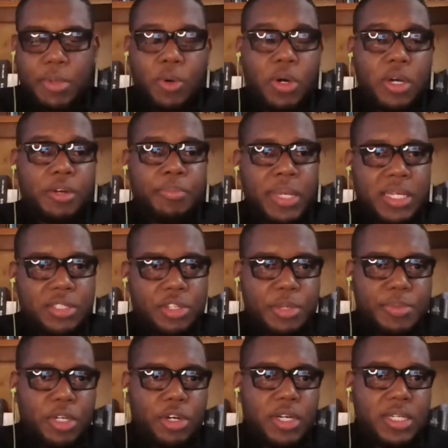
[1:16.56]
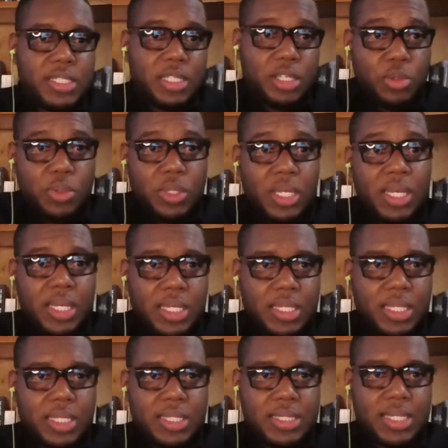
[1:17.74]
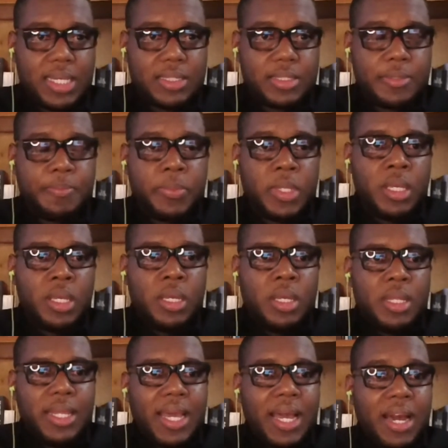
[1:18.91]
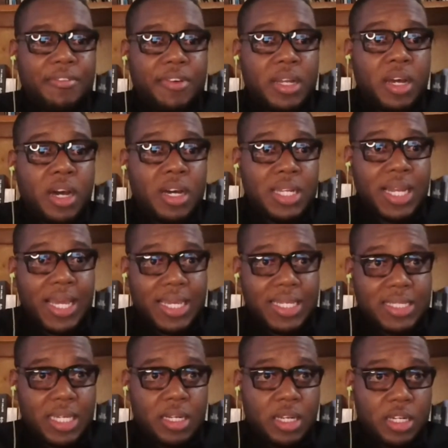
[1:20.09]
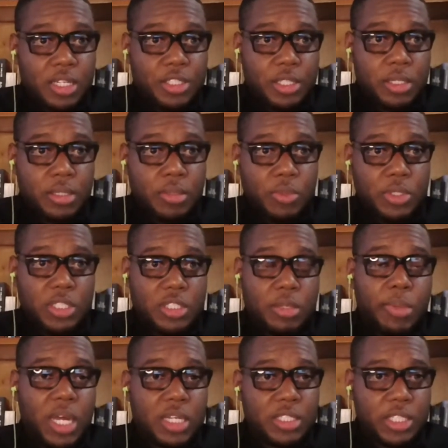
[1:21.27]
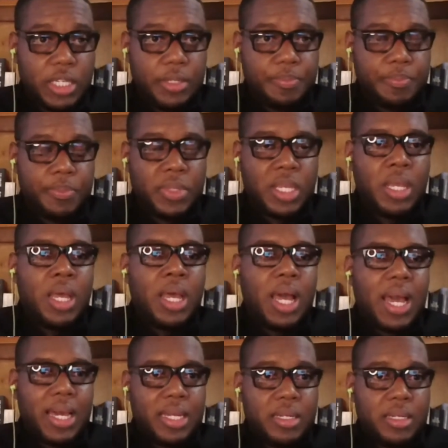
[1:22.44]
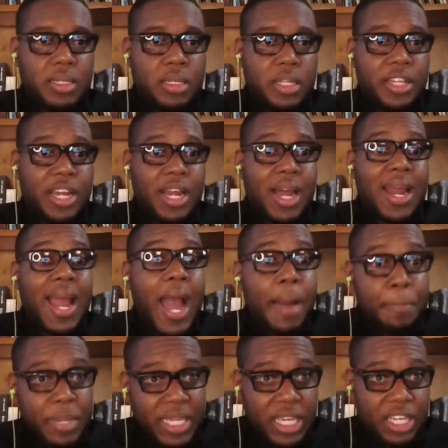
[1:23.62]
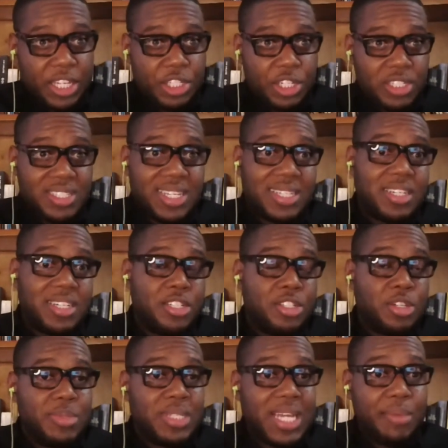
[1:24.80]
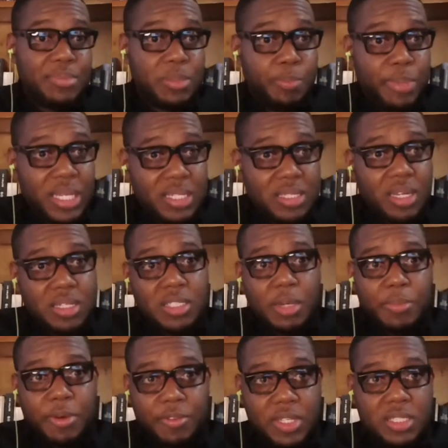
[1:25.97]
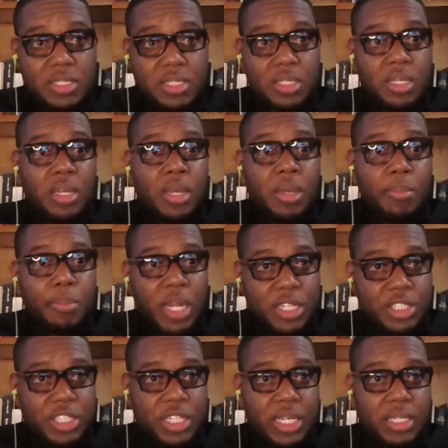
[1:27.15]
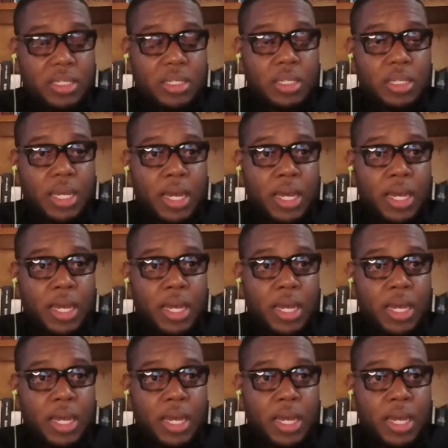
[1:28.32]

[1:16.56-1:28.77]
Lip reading: But what makes cryptocurrency unique is that they have an underlying technology, which is a blockchain. And there are applications that are sometimes built on top of these blockchain